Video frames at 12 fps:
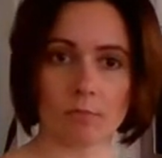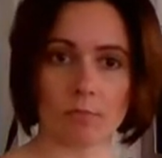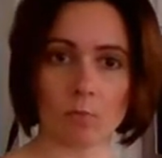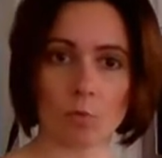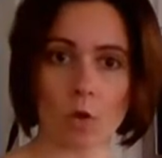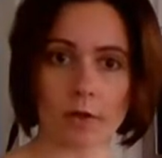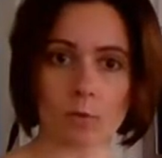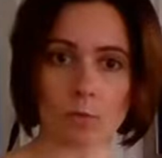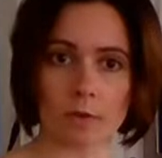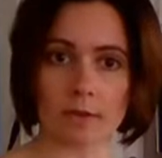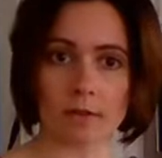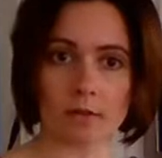water
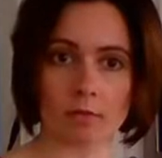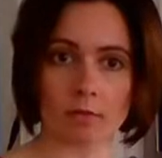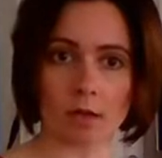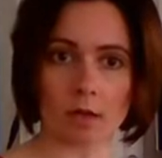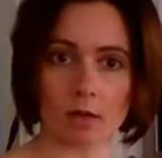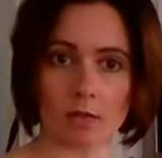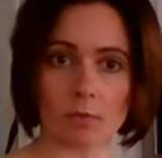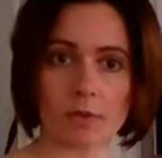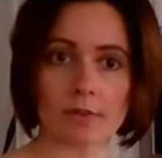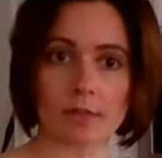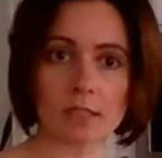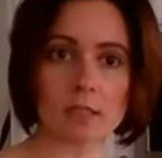with
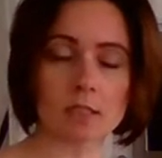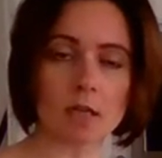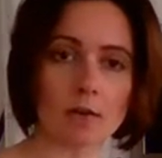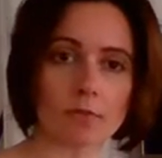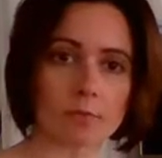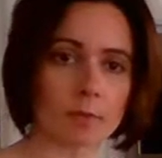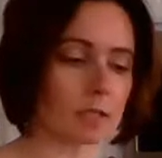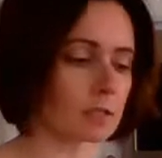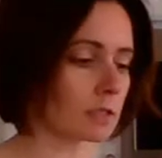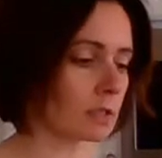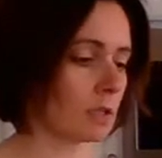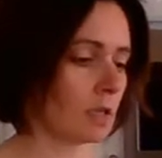this stuff
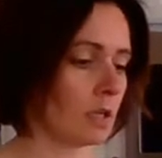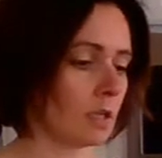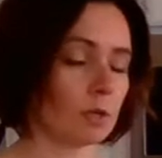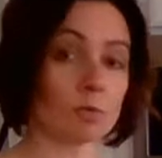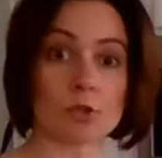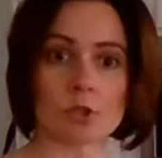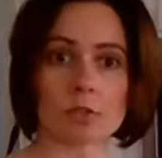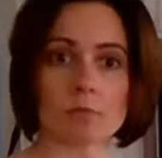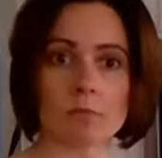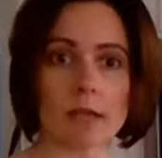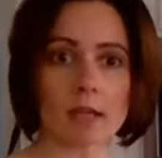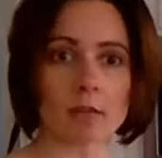because it would just
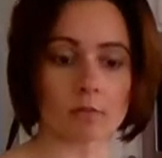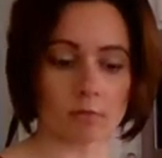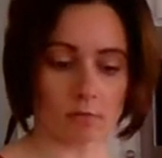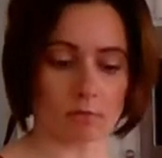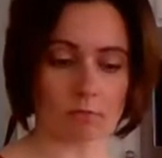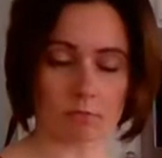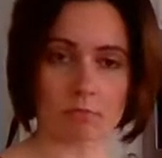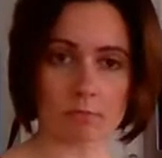make the